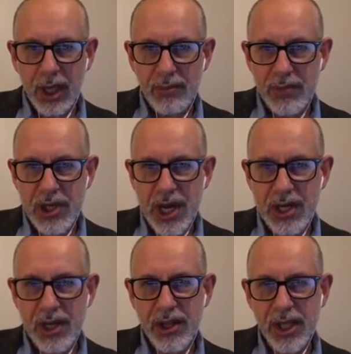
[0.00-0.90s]
Jane, I
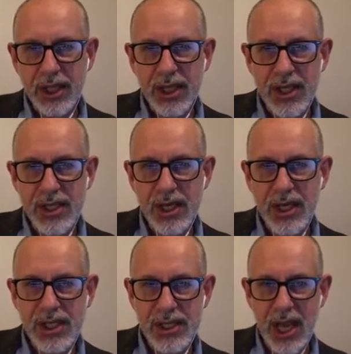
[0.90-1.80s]
think,
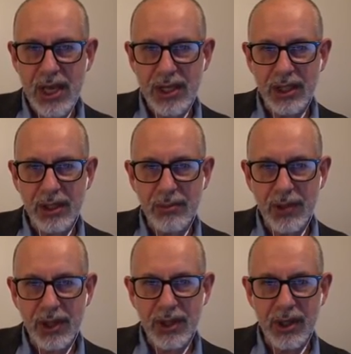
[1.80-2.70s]
is adding them.
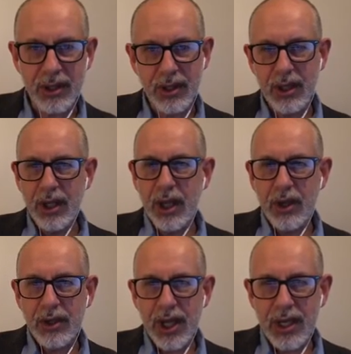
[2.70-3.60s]

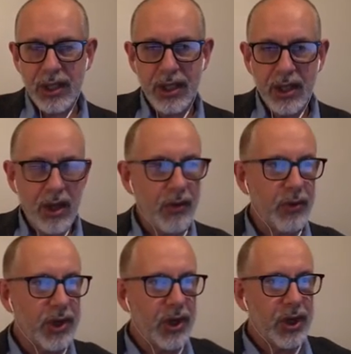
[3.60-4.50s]
Okay, have we
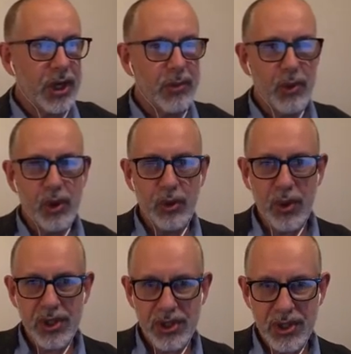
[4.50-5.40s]
got any more
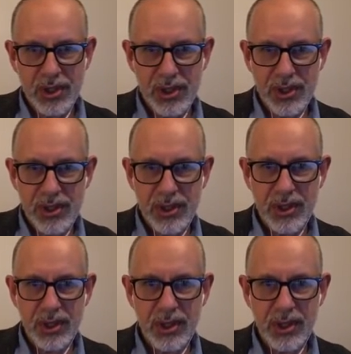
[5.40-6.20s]
questions?